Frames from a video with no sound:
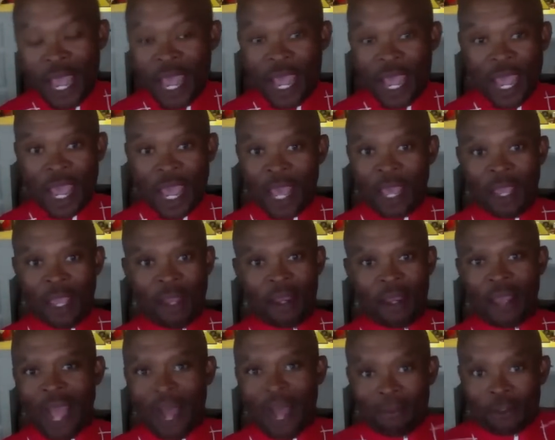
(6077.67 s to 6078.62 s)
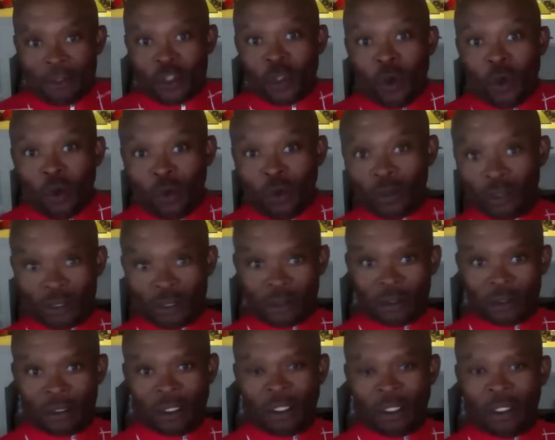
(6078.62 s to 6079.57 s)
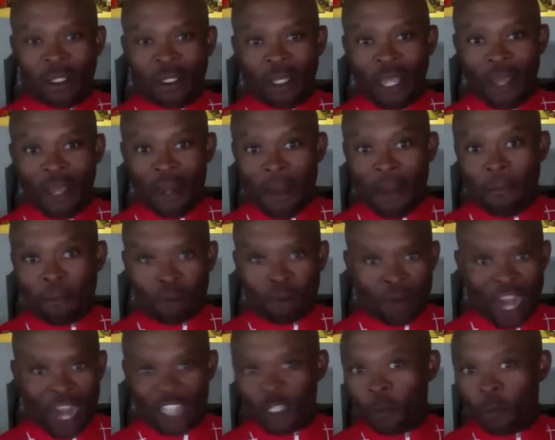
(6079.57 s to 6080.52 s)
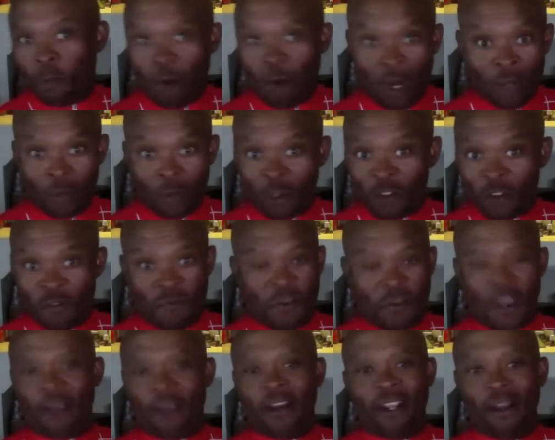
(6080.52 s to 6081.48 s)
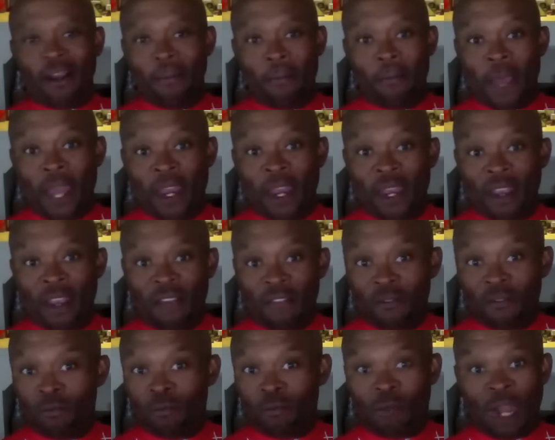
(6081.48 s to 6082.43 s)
and I'm sold. The price point was very competitive,